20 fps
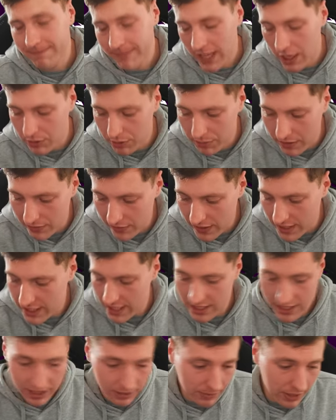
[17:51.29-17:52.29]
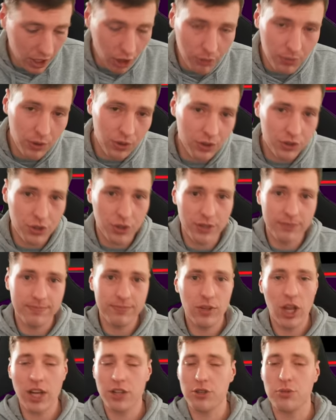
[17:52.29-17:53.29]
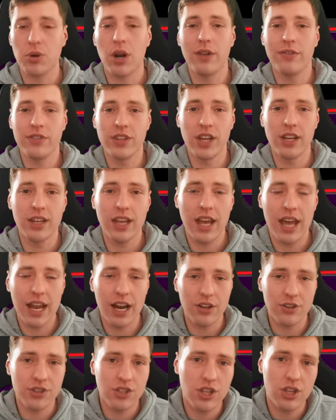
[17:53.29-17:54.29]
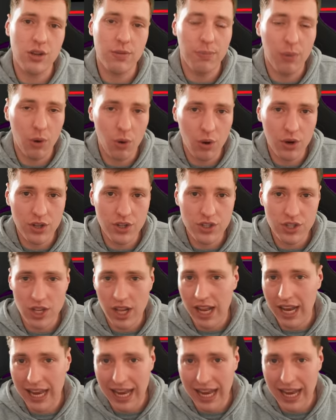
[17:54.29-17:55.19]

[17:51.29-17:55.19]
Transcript: That would be fantastic, but I hope you all enjoyed, like, subscribe if you did, and I'll see you boys